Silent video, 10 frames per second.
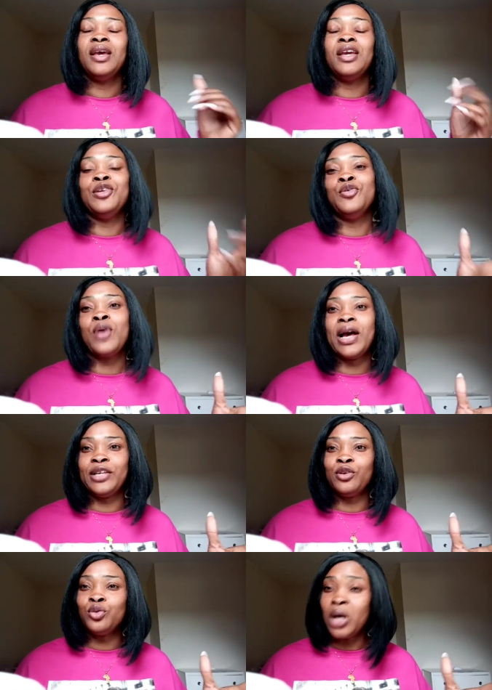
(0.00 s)
you know, I
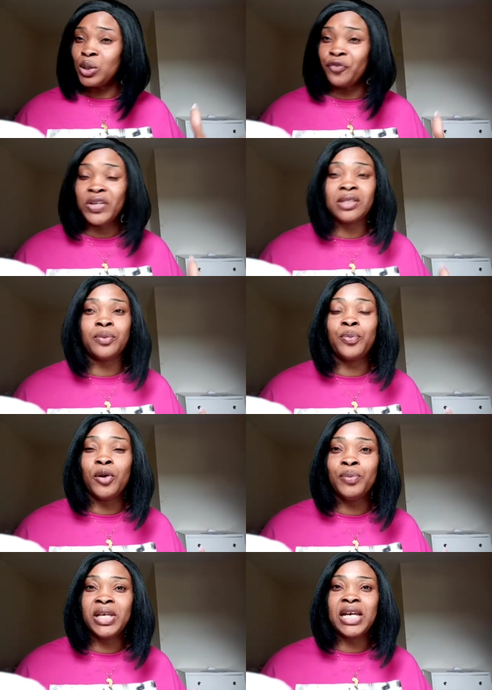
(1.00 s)
don't know how to face the
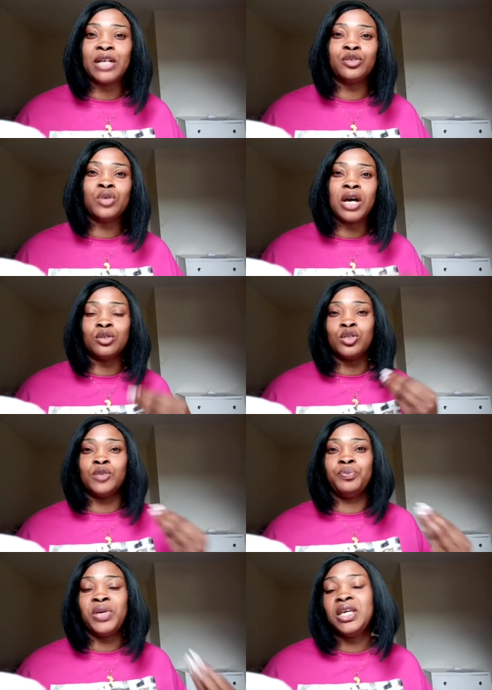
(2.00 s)
public. I don't know how to
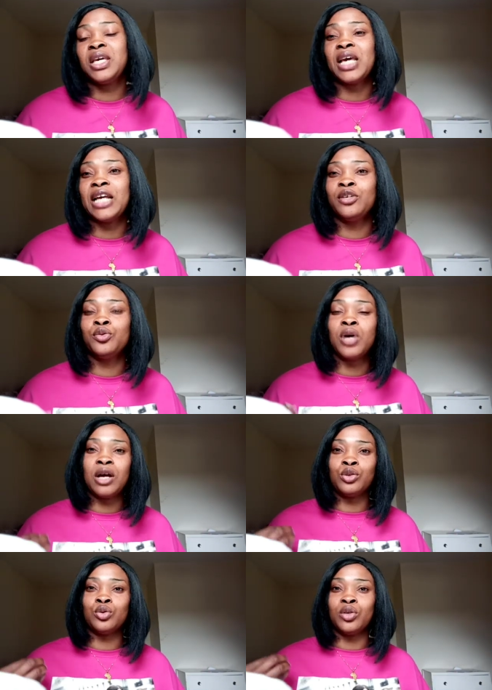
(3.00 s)
speak. I don't know
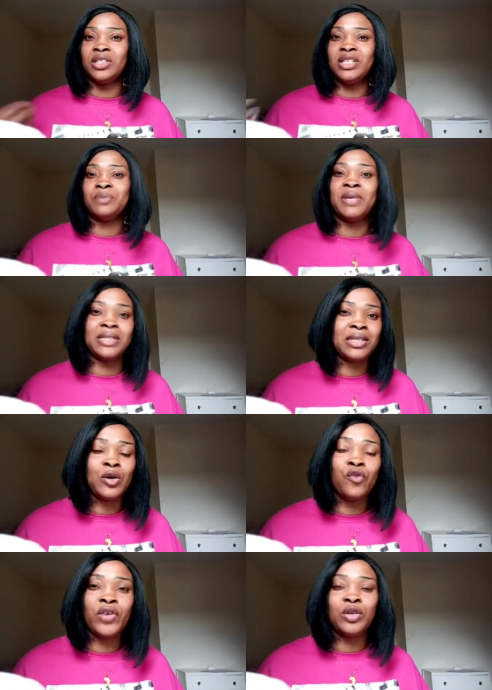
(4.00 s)
how to coordinate
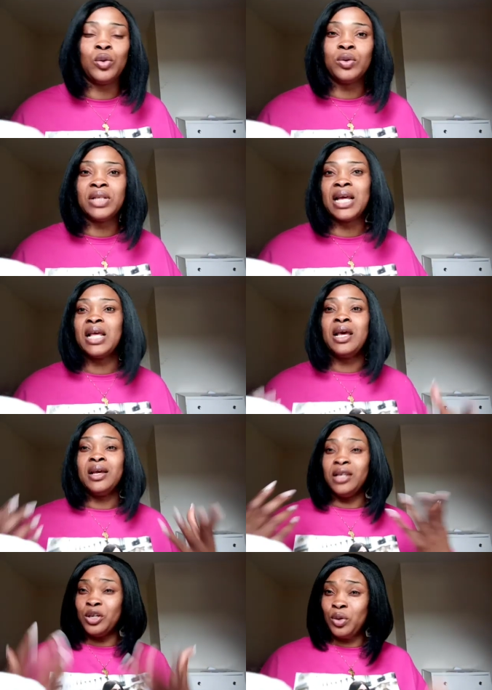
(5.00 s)
myself and all that.
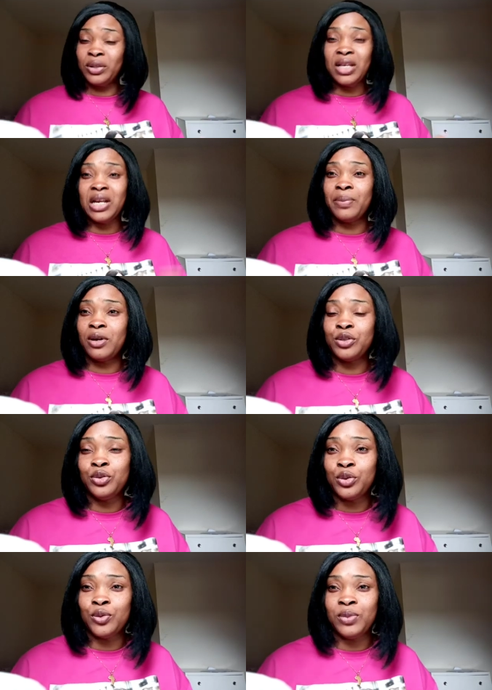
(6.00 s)
The good thing about
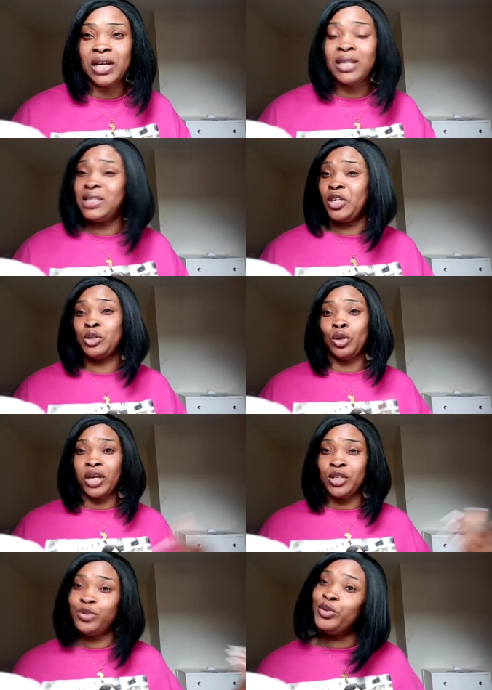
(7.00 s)
YouTube now is that you're
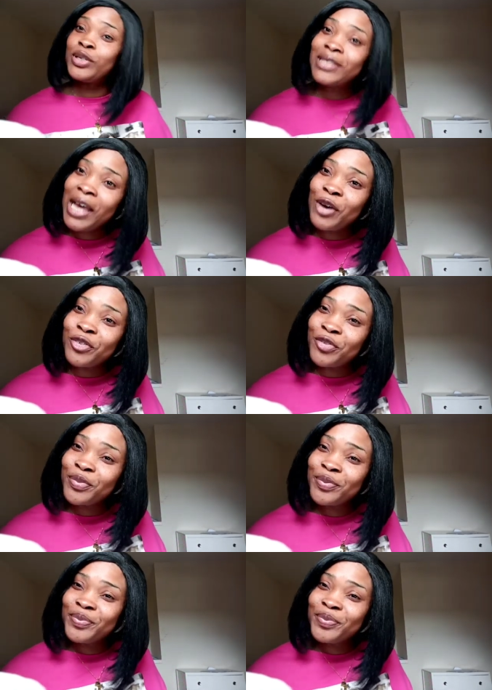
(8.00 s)
talking to yourself